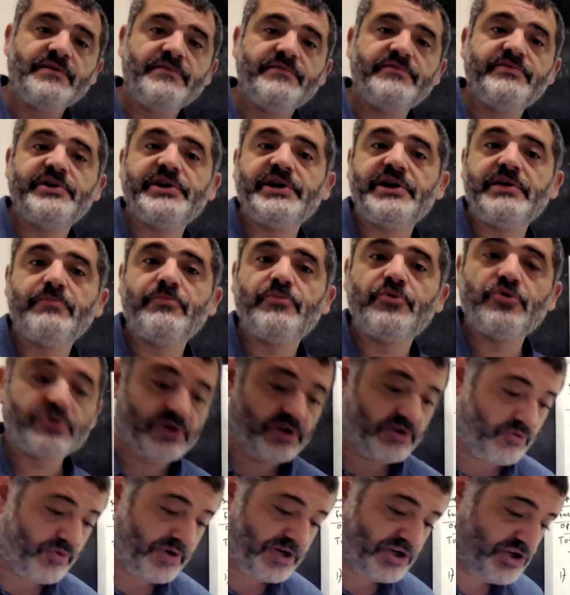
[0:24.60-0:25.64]
very
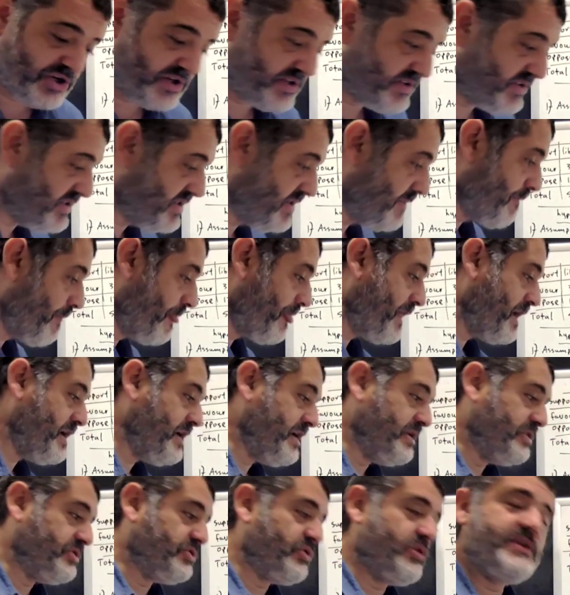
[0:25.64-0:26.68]
important questions.
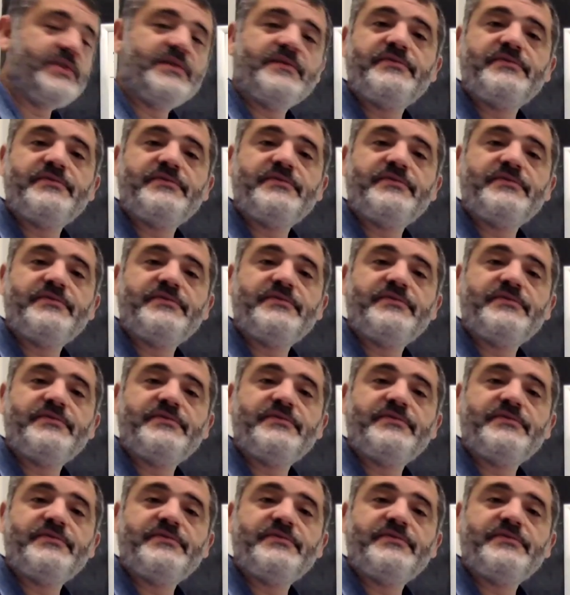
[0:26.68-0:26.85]
So in